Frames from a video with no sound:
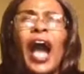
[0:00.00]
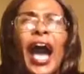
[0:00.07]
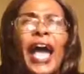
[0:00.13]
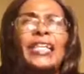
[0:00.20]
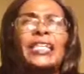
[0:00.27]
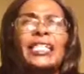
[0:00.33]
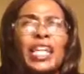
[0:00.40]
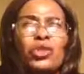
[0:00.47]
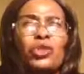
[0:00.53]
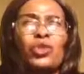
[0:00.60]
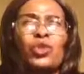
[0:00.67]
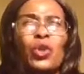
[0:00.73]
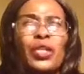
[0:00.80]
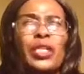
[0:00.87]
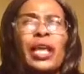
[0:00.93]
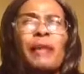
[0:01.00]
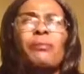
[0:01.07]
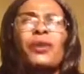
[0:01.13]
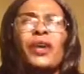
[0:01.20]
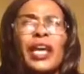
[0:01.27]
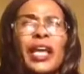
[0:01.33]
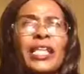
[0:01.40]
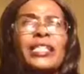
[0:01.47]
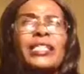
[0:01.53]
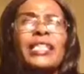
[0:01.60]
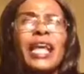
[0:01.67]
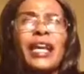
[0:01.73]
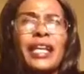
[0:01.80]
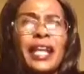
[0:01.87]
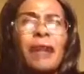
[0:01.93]
I destroy them in
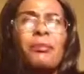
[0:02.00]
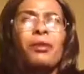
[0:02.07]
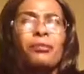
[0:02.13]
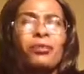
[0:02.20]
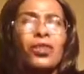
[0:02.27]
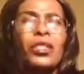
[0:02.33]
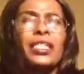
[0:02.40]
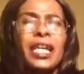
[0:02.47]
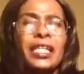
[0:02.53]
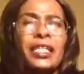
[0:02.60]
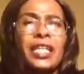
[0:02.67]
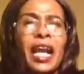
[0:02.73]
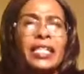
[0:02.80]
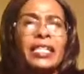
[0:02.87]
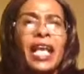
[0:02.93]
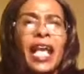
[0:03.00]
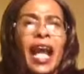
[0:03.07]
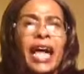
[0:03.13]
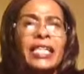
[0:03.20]
the name of Jesus Christ.